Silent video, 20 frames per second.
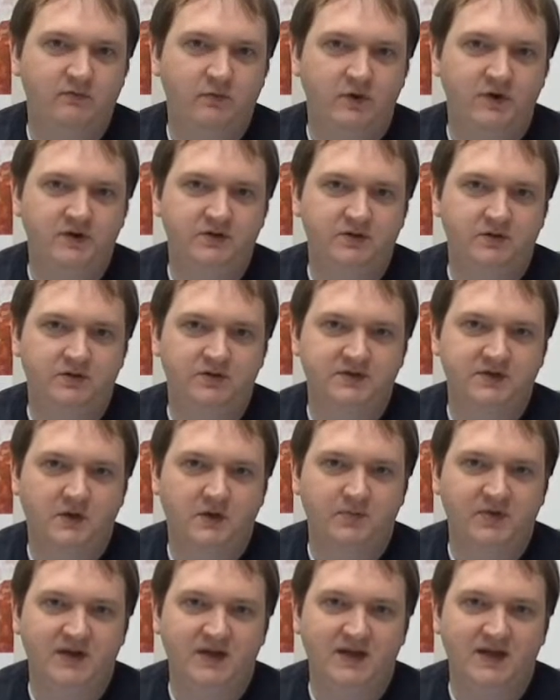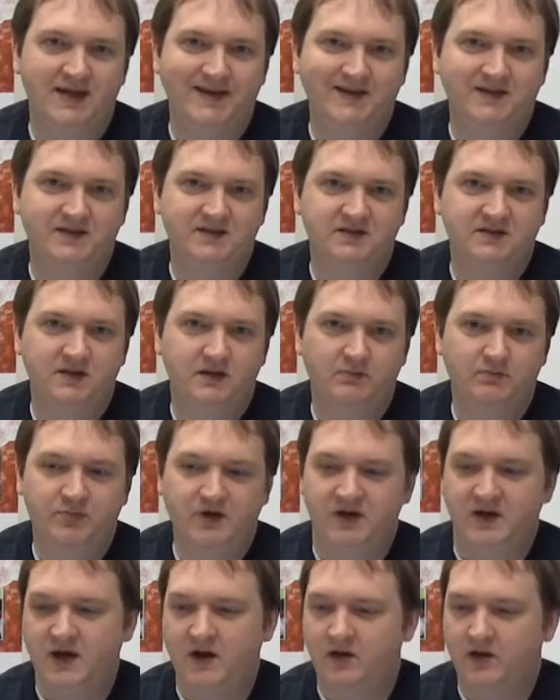when doors open is some
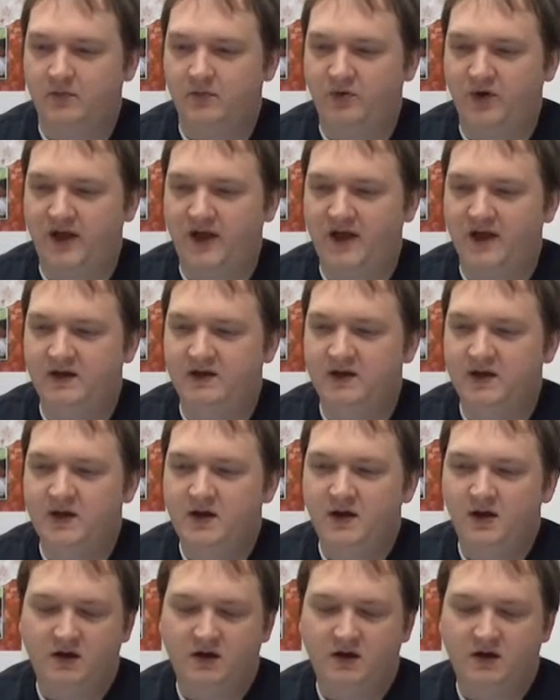Panera Bread,